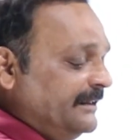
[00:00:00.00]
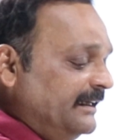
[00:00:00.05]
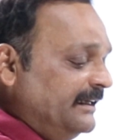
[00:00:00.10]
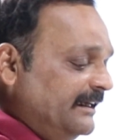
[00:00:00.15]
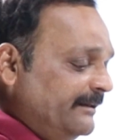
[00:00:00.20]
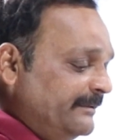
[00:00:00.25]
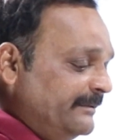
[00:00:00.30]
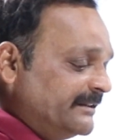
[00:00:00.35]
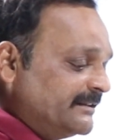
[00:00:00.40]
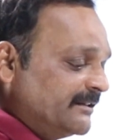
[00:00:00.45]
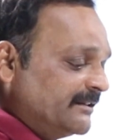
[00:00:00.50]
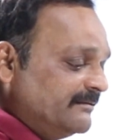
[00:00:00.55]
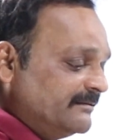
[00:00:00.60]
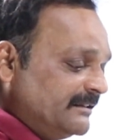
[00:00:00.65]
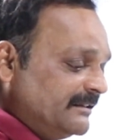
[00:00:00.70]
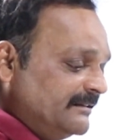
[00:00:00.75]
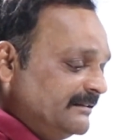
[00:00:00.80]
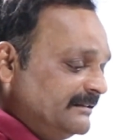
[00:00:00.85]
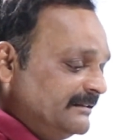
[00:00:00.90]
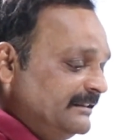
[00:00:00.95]
Name itself
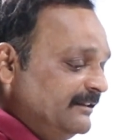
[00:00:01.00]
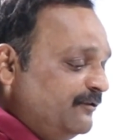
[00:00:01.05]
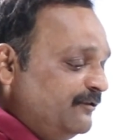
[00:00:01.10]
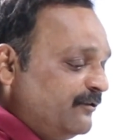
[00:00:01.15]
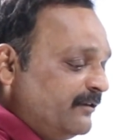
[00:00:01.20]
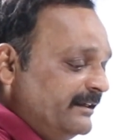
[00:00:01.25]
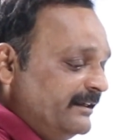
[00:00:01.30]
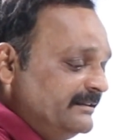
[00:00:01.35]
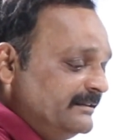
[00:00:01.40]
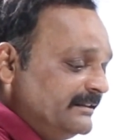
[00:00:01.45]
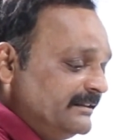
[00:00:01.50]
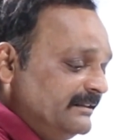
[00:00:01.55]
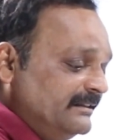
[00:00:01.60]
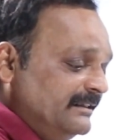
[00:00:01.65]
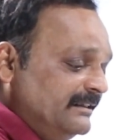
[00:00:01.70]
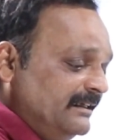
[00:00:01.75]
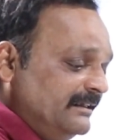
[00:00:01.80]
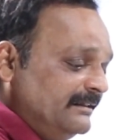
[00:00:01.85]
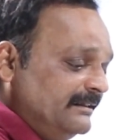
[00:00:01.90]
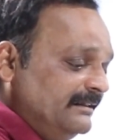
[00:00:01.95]
says difference in
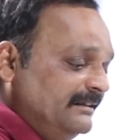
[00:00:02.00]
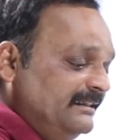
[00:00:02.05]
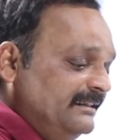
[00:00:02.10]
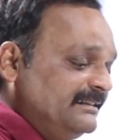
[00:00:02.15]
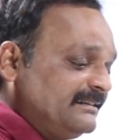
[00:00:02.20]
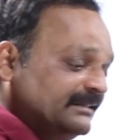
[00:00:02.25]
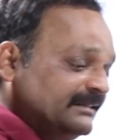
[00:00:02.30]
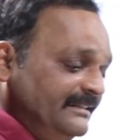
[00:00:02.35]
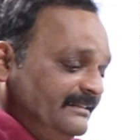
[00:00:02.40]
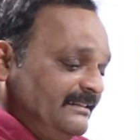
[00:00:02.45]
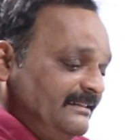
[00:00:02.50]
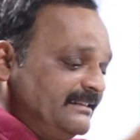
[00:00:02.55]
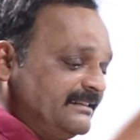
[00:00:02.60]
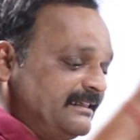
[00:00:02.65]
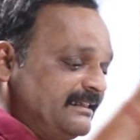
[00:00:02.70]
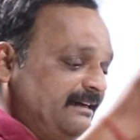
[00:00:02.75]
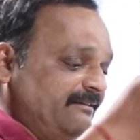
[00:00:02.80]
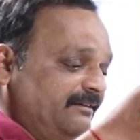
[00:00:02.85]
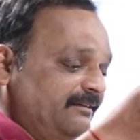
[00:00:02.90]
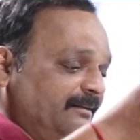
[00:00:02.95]
the distances
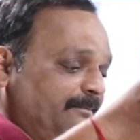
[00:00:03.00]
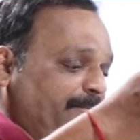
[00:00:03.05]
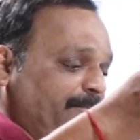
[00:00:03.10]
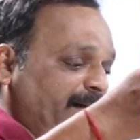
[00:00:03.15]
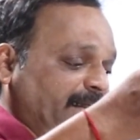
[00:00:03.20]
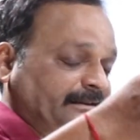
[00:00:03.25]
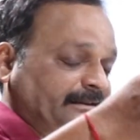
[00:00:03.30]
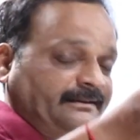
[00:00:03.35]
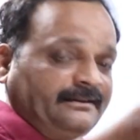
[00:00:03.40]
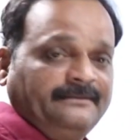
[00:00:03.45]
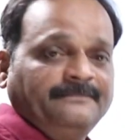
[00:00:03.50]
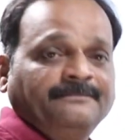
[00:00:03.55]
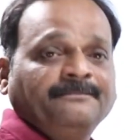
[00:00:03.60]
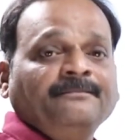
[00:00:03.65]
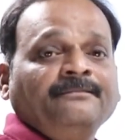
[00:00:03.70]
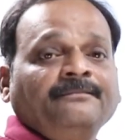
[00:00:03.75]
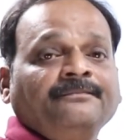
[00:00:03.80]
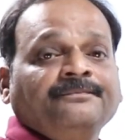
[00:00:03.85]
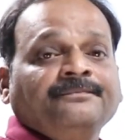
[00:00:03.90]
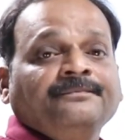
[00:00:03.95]
traveled, path.
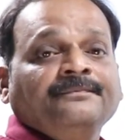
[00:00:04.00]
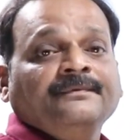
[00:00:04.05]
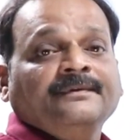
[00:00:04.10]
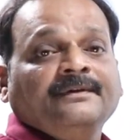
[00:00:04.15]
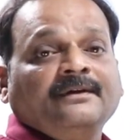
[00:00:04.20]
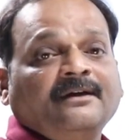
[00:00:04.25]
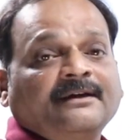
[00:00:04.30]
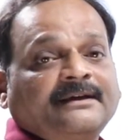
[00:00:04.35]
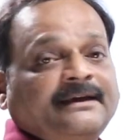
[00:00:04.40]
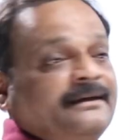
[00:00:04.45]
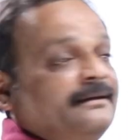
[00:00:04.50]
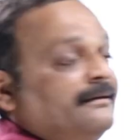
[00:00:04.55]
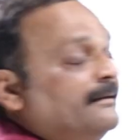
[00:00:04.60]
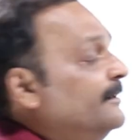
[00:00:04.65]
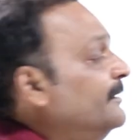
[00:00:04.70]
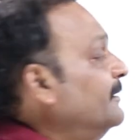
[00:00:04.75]
Okay,